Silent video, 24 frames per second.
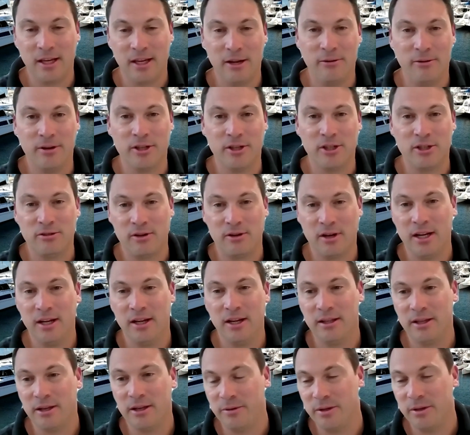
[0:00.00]
here in
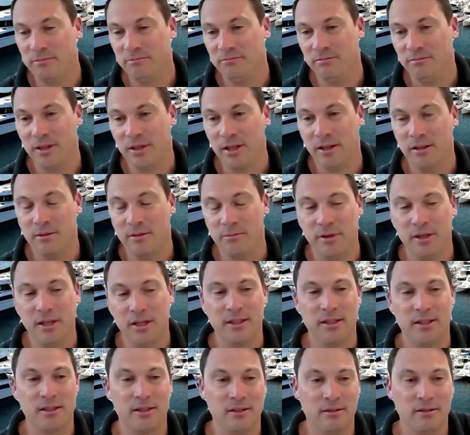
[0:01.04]
Australia. They were, you know,
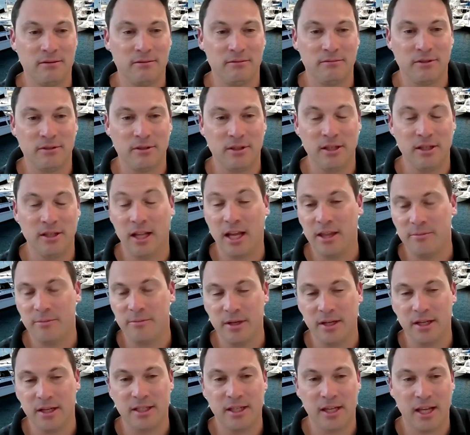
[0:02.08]
biggest, still are the
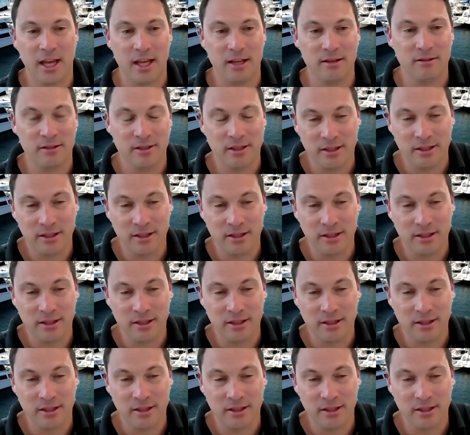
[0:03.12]
biggest cat